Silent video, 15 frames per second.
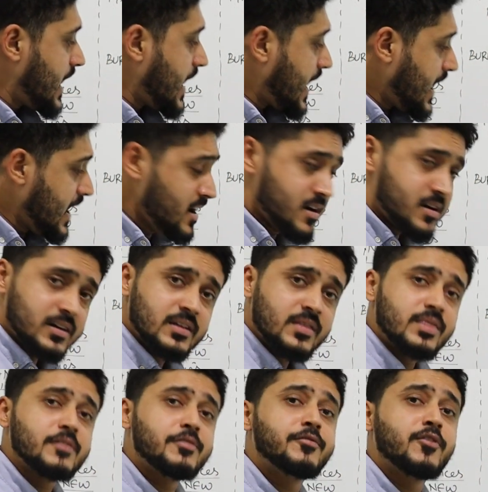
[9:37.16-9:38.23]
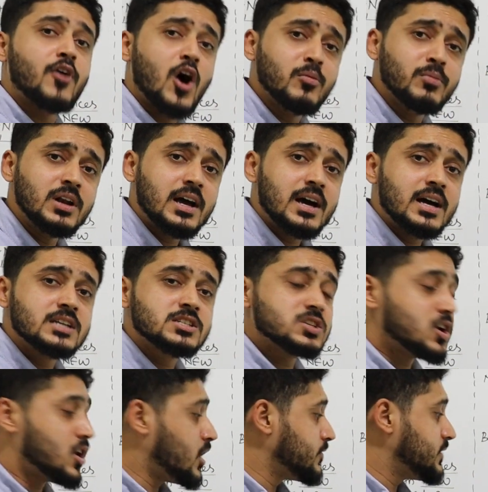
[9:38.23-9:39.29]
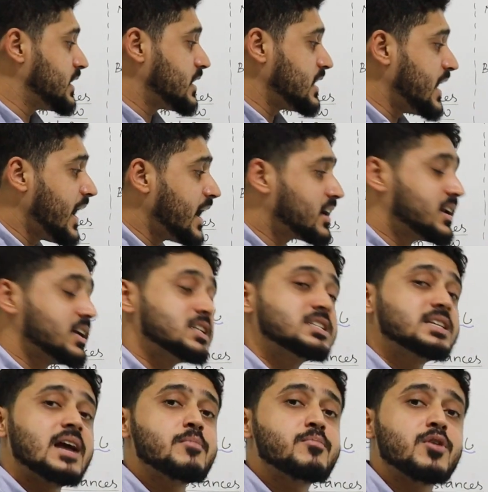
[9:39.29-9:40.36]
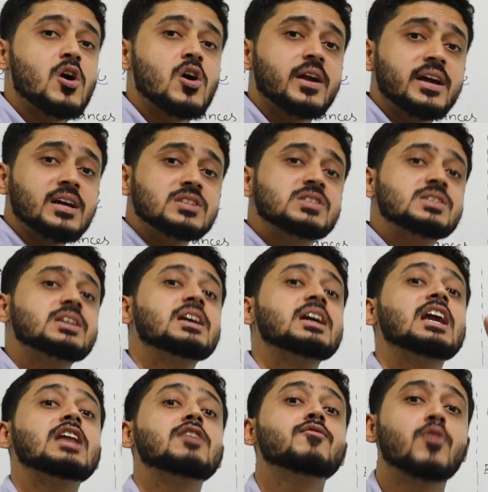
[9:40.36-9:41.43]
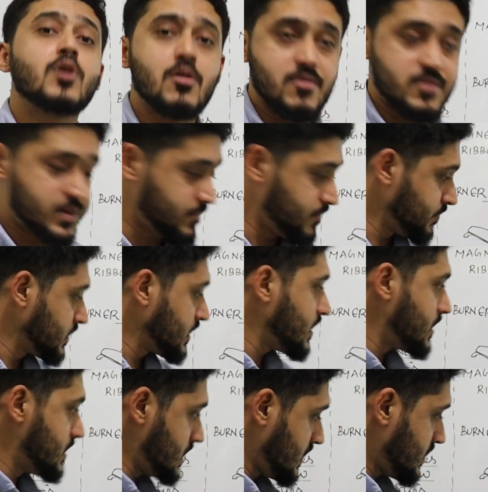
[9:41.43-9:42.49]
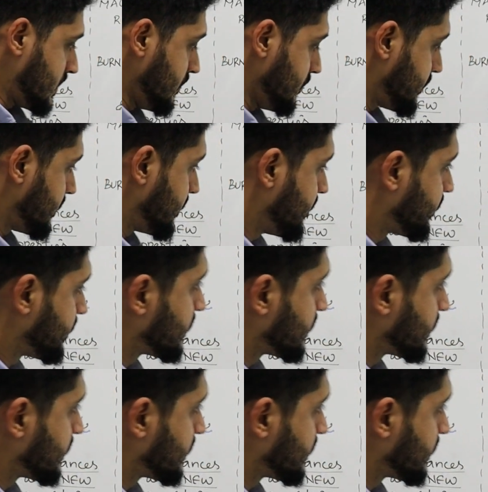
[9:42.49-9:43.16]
and the formulas of the reactants and products involved. Now,